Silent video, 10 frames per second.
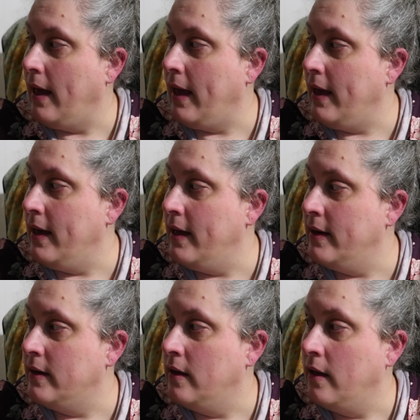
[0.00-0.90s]

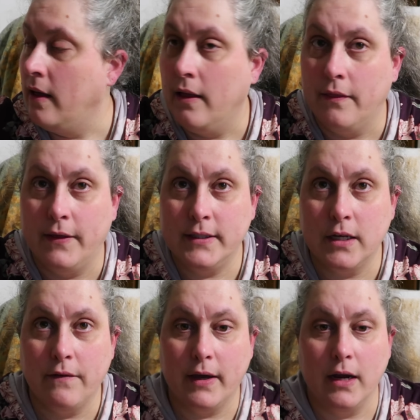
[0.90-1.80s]
and
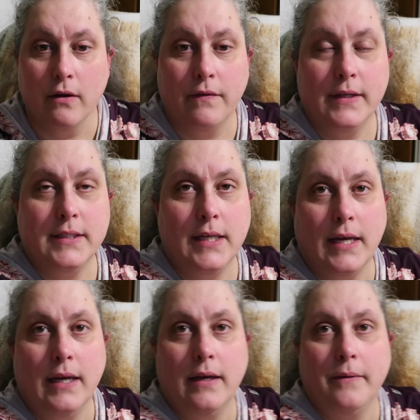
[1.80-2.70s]
this over here this
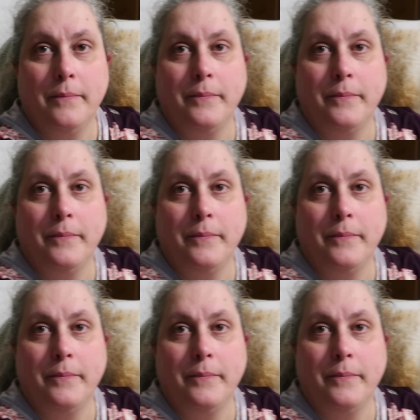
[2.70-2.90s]
thing